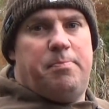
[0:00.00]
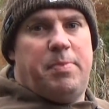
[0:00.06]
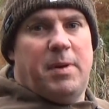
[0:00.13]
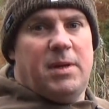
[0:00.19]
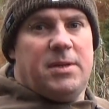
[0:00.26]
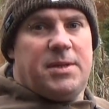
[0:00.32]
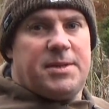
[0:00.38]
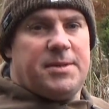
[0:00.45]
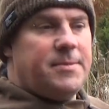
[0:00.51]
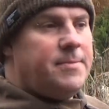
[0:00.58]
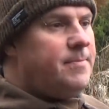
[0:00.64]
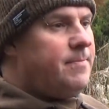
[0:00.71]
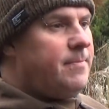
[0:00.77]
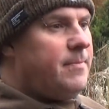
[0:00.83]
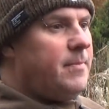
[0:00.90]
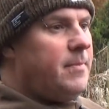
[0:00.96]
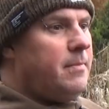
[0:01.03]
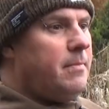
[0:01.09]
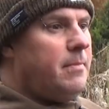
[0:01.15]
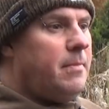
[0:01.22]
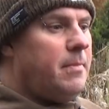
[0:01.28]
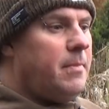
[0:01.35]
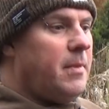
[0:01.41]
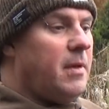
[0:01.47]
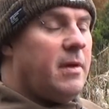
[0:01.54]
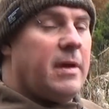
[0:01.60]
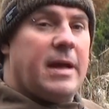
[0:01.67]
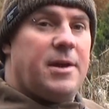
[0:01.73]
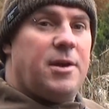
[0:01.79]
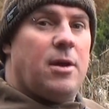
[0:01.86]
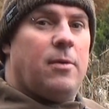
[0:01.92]
But
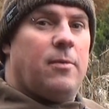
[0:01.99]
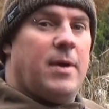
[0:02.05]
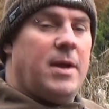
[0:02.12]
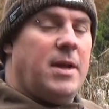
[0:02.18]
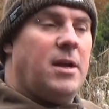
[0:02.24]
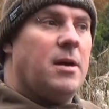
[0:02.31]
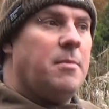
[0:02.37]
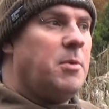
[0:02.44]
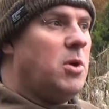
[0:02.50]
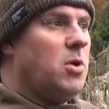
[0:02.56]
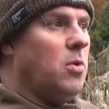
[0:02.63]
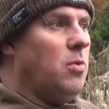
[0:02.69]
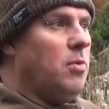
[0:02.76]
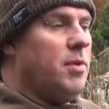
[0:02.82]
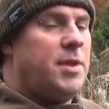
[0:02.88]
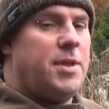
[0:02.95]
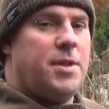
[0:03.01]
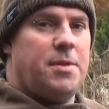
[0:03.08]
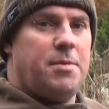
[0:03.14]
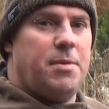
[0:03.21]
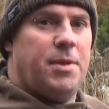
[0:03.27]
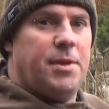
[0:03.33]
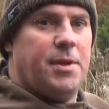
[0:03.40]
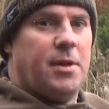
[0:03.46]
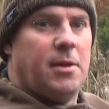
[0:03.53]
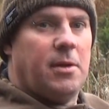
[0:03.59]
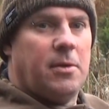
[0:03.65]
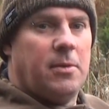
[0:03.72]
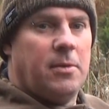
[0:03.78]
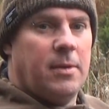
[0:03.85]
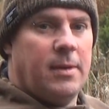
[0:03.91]
I had no wake-up calls,
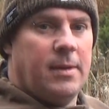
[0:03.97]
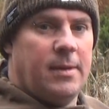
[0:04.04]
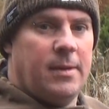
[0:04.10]
so